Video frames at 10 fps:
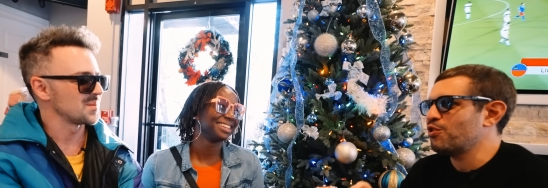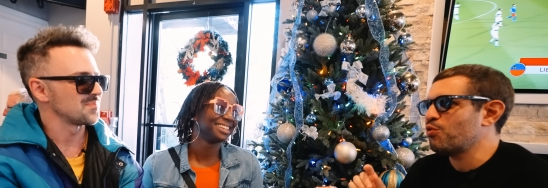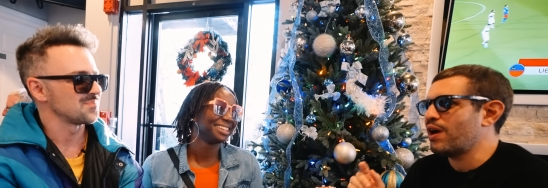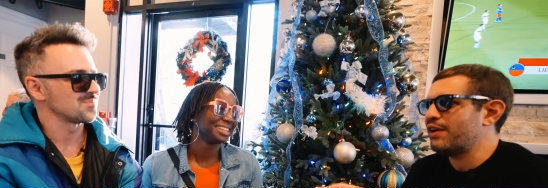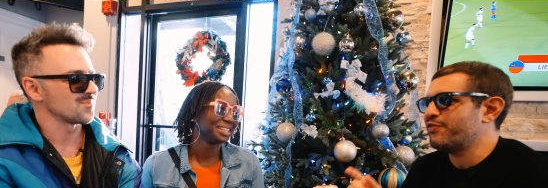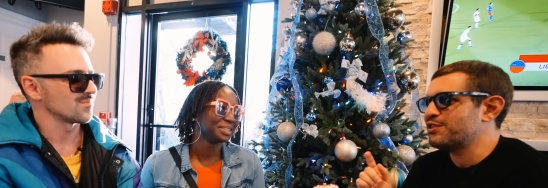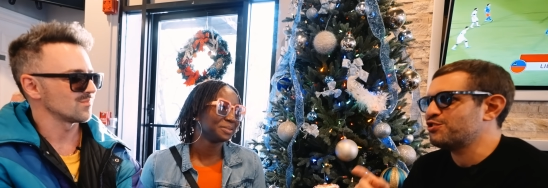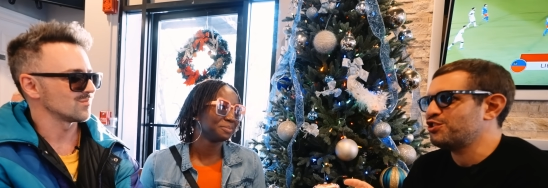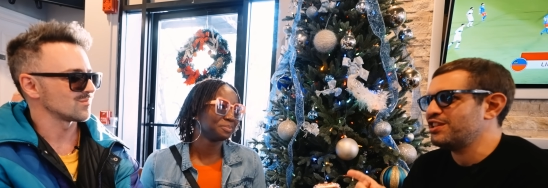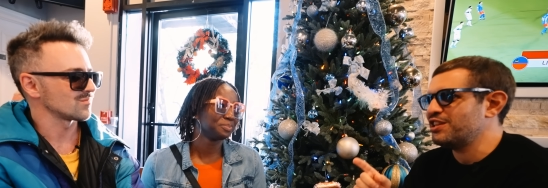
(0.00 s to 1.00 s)
Speaker 1: your wife is
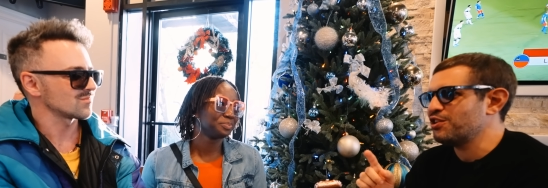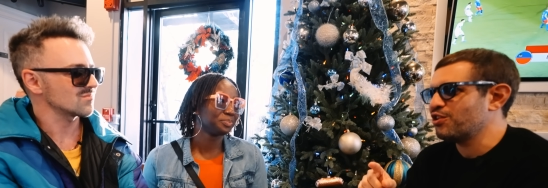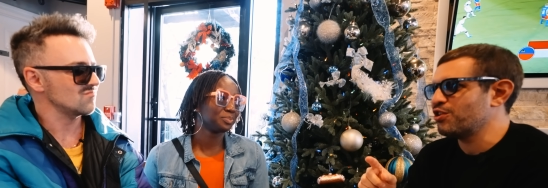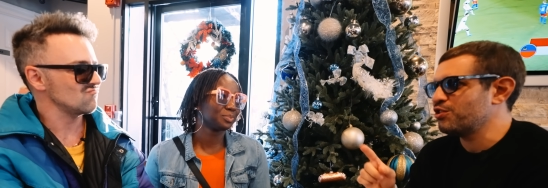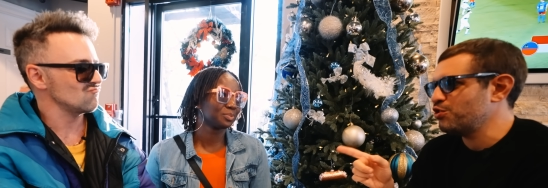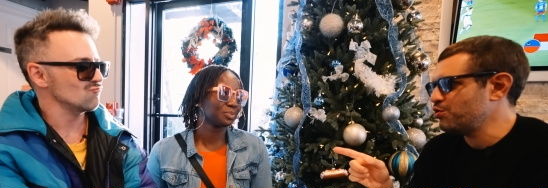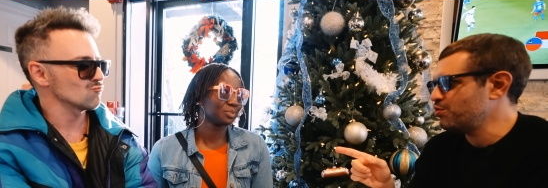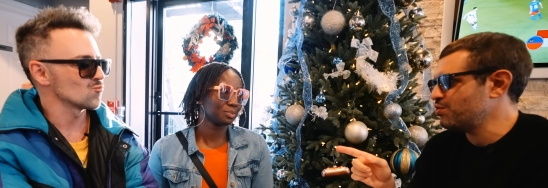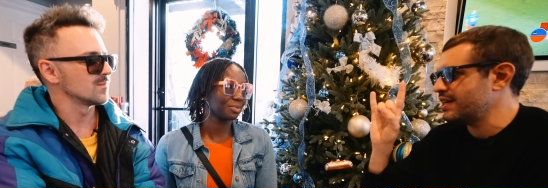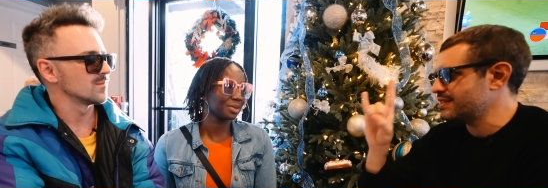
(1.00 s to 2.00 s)
cheating on
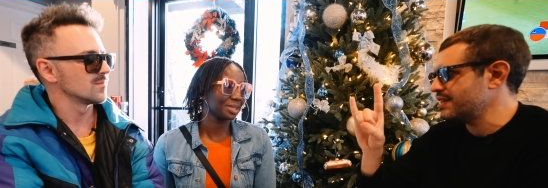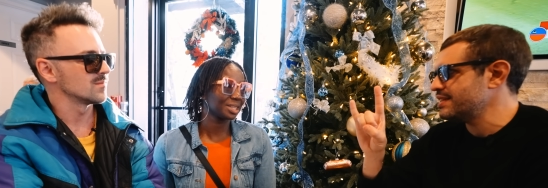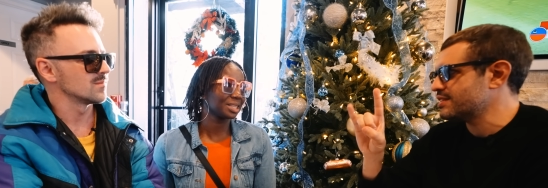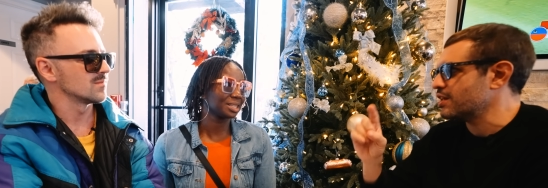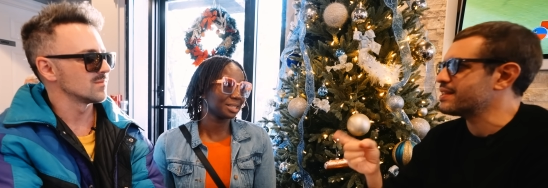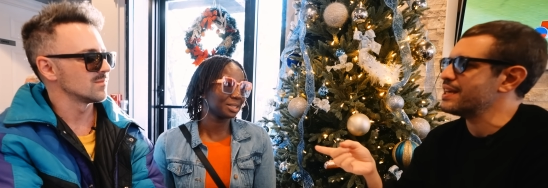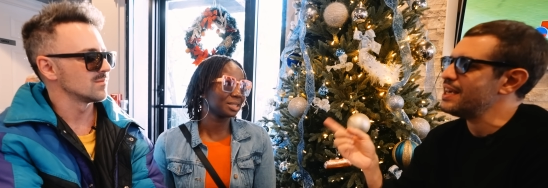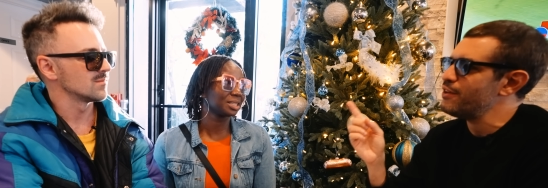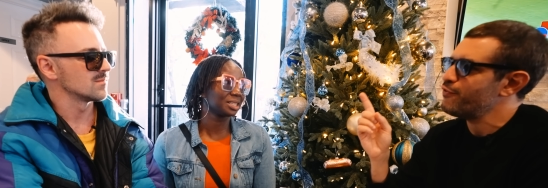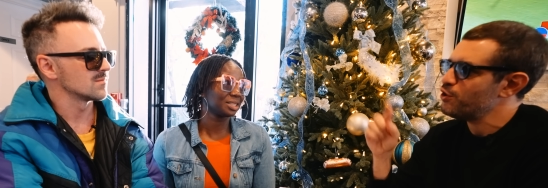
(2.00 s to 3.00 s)
you is an insult.
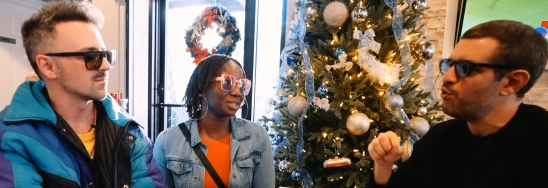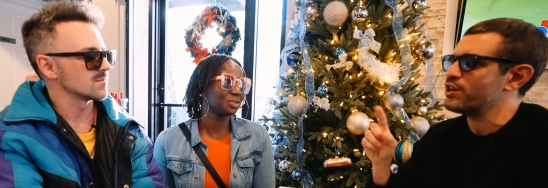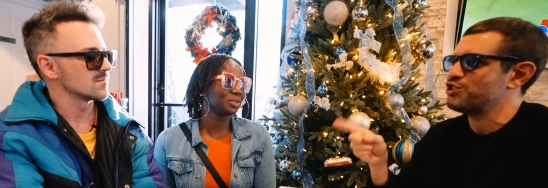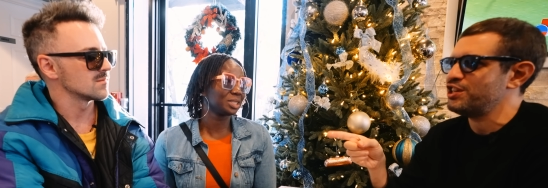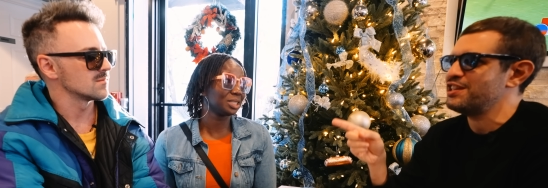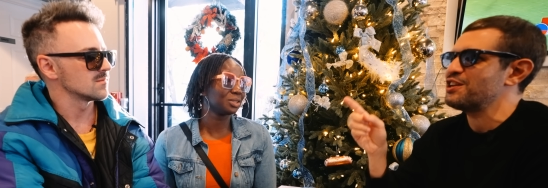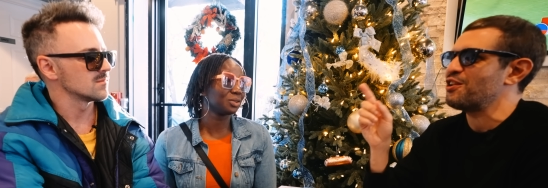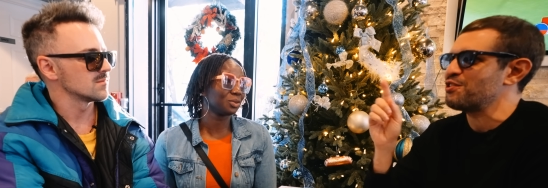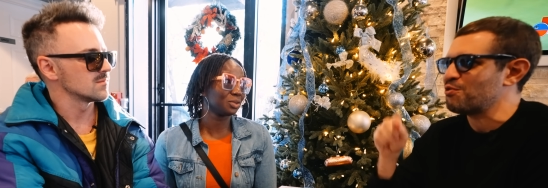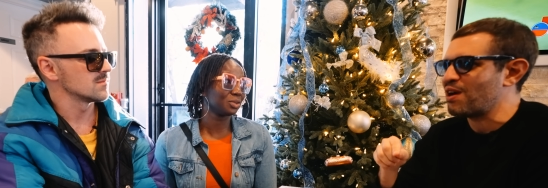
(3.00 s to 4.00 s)
If you are cheating
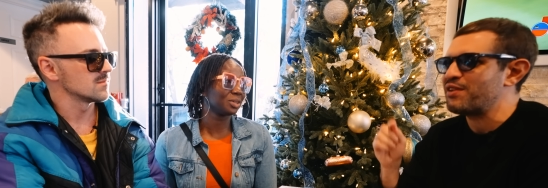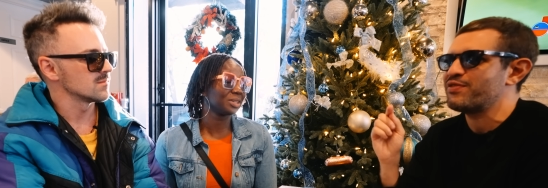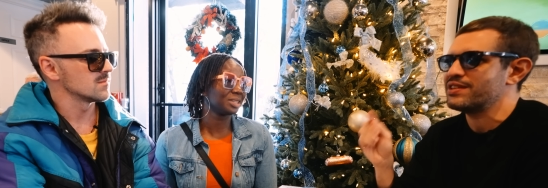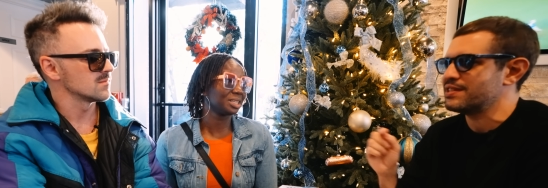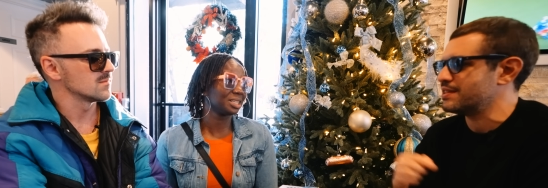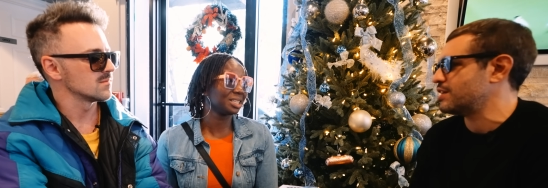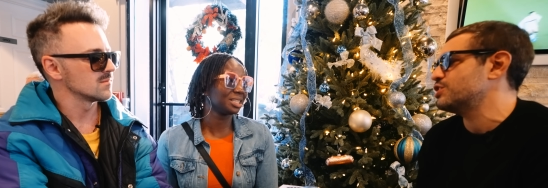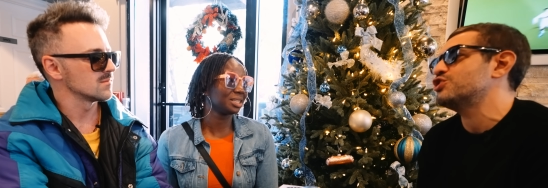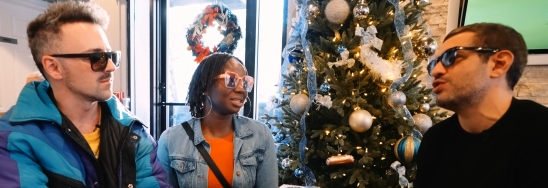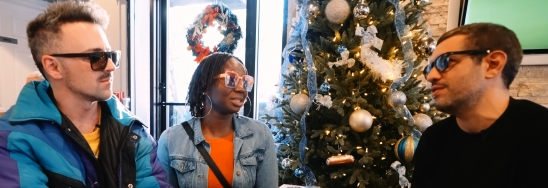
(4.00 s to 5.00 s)
on your wife, it's a
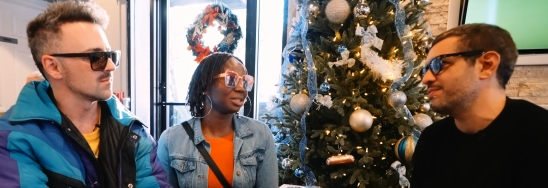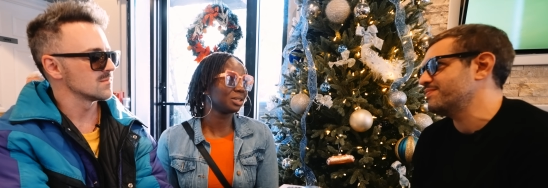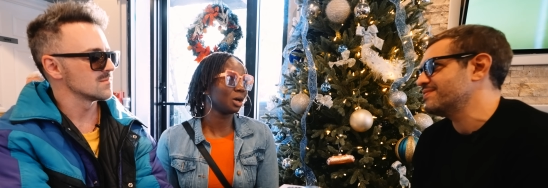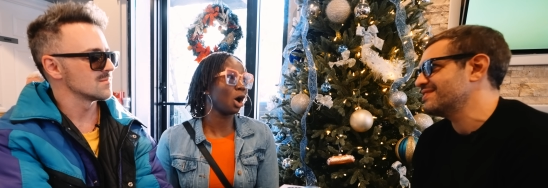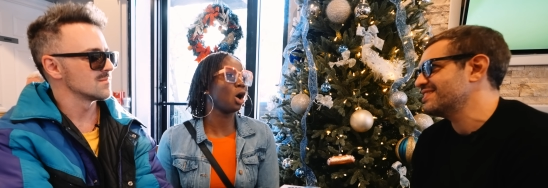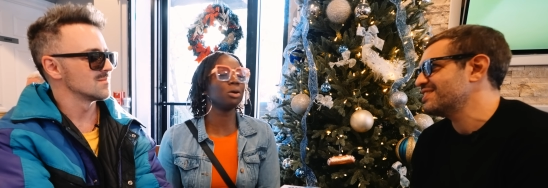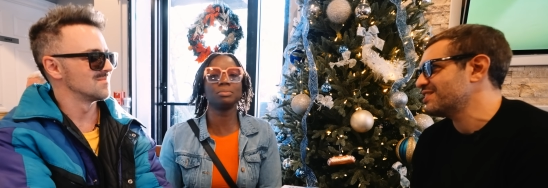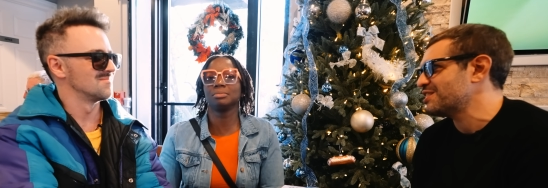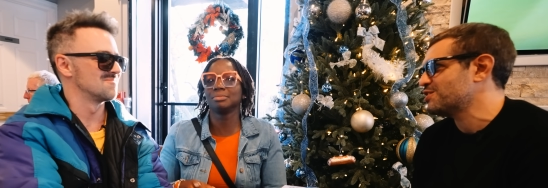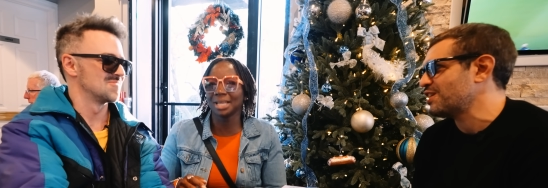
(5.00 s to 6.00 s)
tradition.
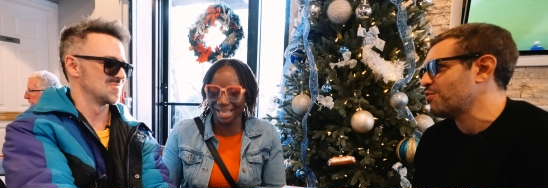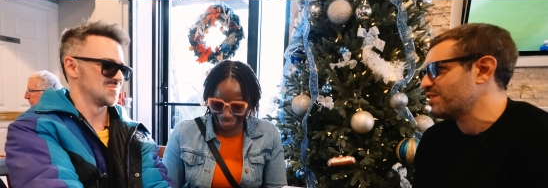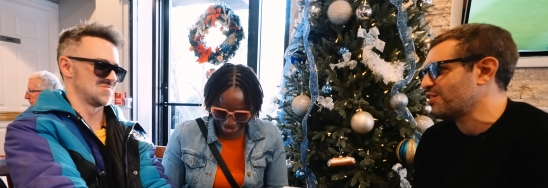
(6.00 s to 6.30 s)
That's how we